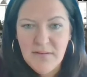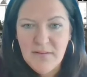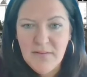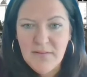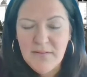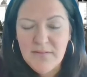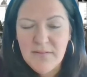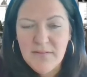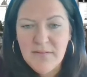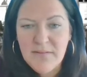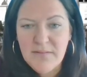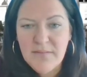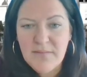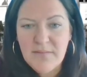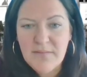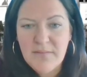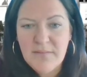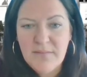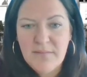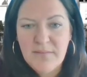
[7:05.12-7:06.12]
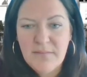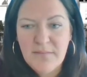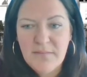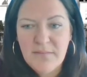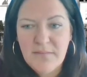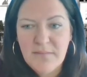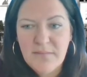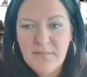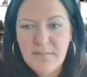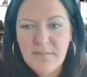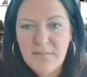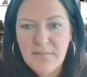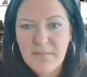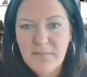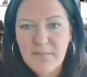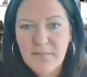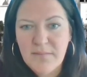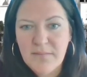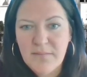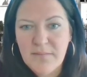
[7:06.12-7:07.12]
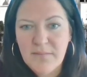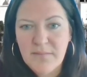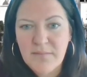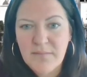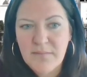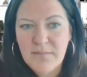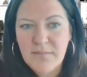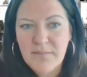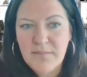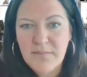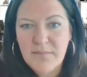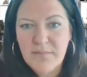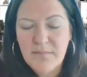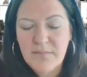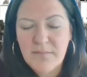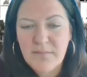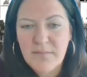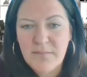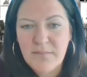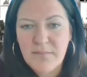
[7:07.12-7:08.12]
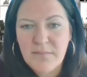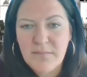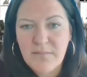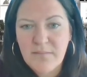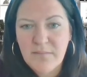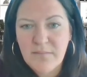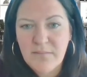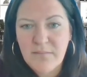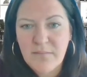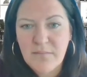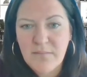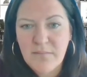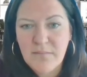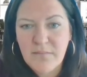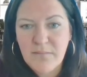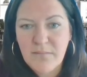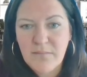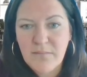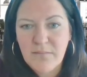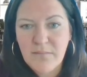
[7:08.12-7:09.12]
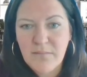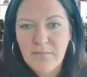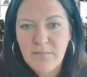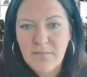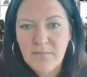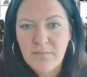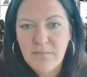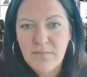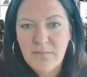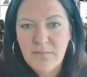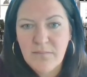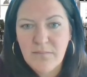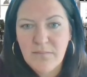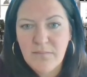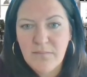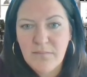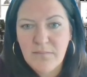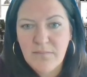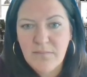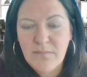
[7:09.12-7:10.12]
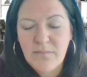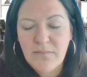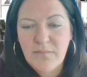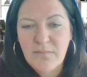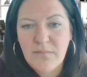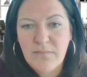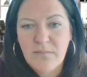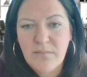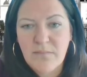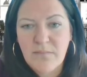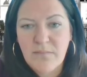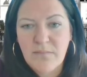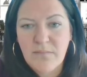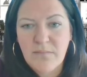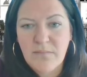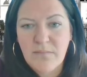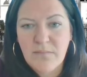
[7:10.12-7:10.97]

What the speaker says: (silent)